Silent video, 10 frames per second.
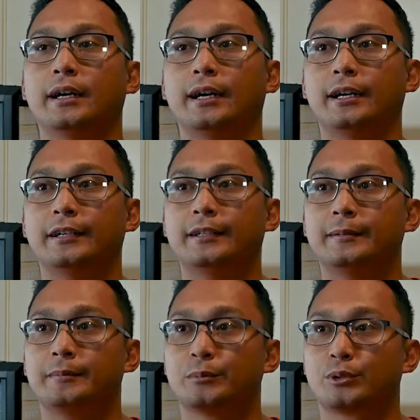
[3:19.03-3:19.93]

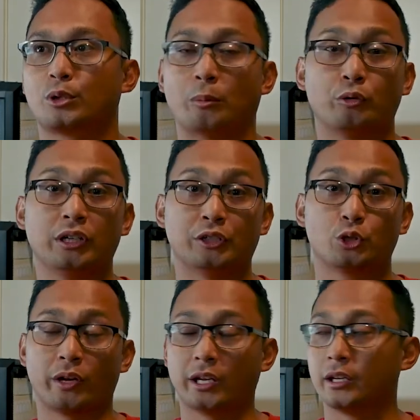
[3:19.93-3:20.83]
So I'm really
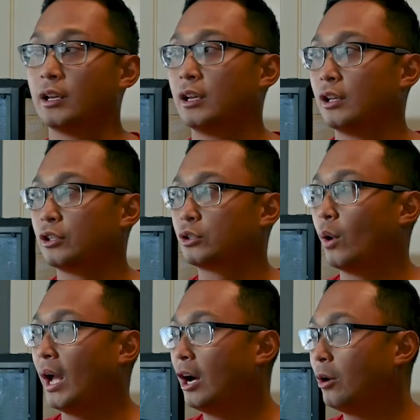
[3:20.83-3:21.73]
enjoying it. To
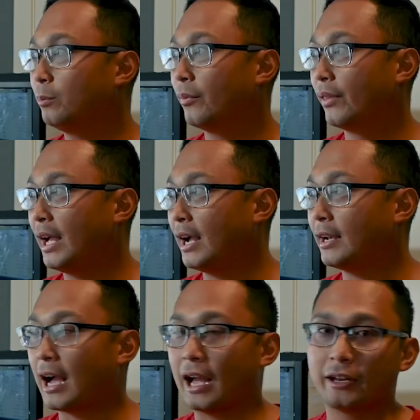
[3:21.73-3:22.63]
help
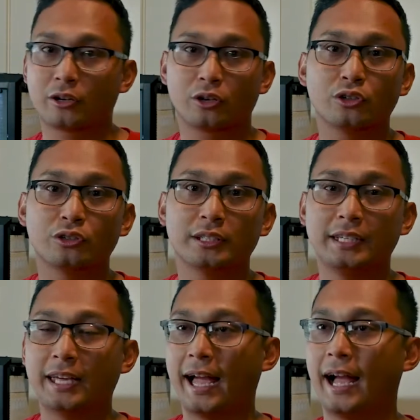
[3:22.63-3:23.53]
that, I
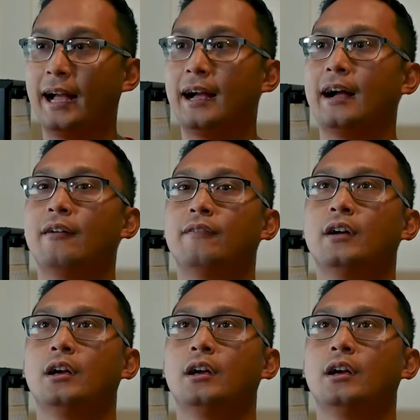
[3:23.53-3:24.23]
currently have